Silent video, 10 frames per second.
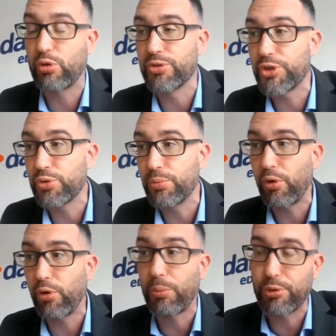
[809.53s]

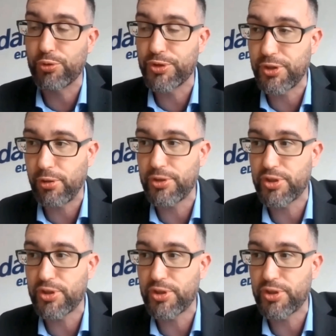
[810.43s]
consumer or producer,